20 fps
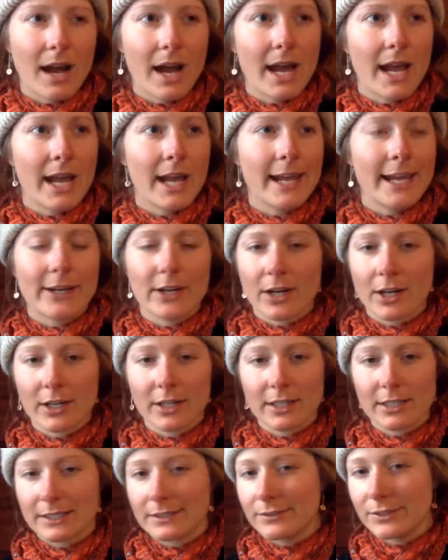I had
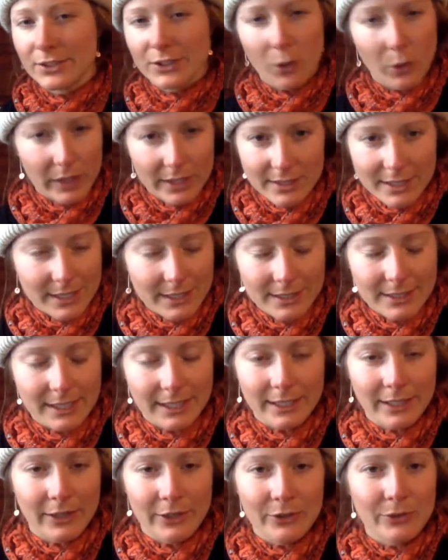heard
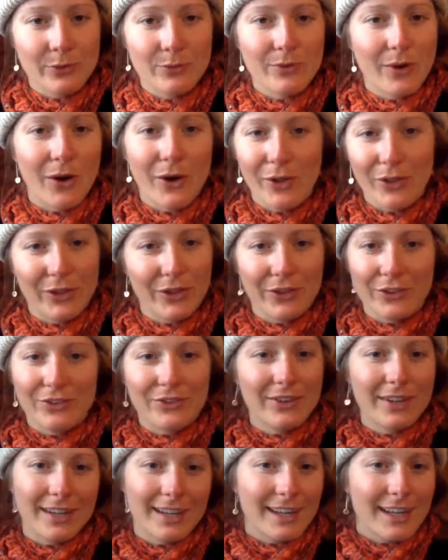noises, all
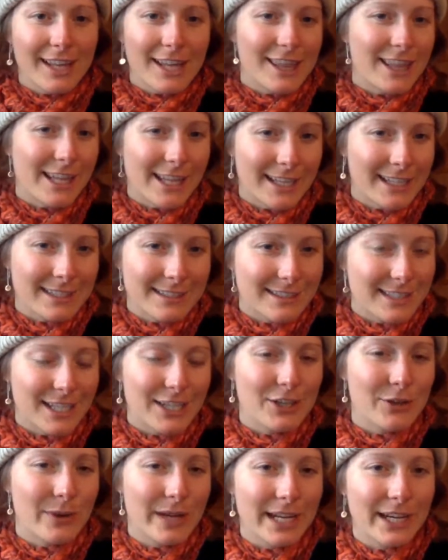the things
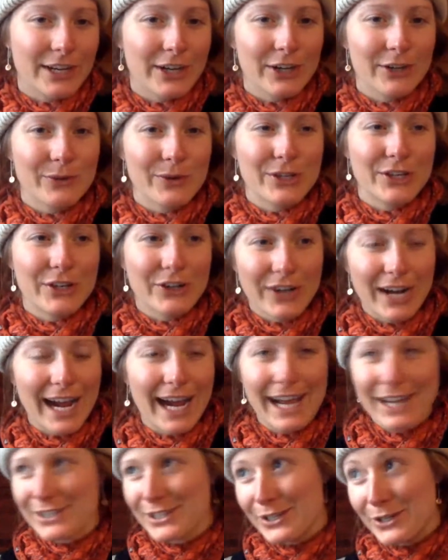that you hear when you
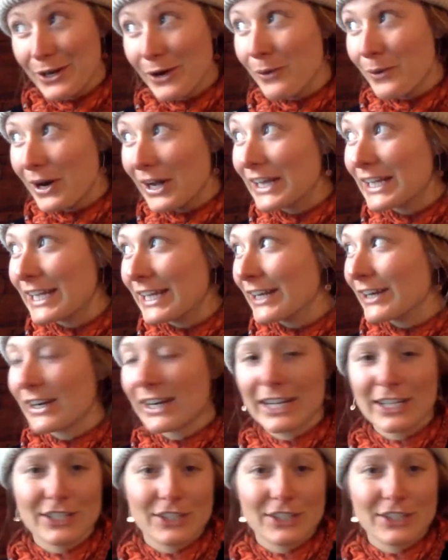crash and you don't want to hear.